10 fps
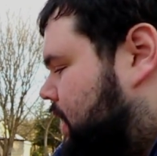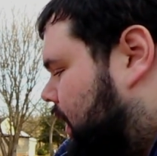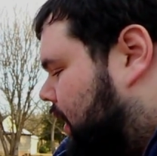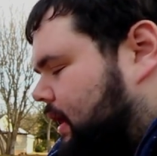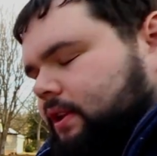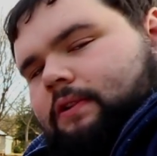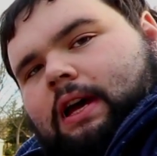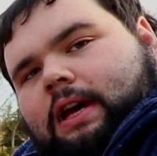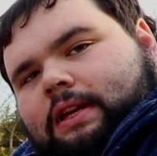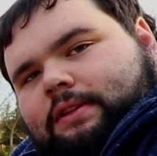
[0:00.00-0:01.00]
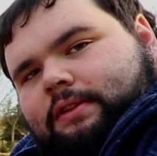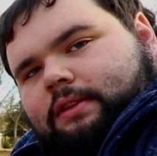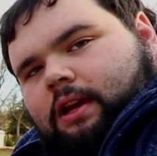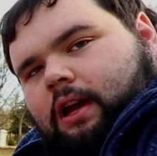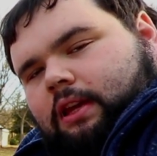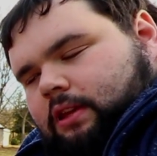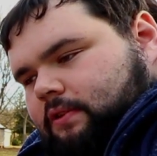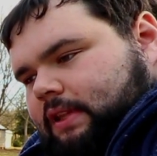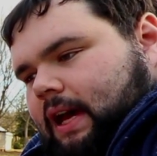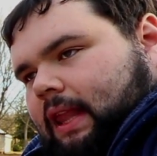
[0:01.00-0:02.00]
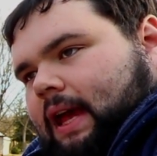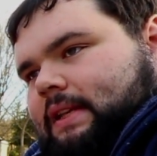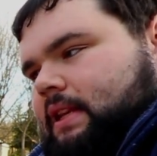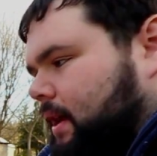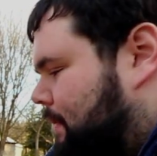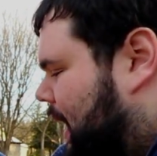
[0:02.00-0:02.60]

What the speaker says: A lot of you guys used that last time.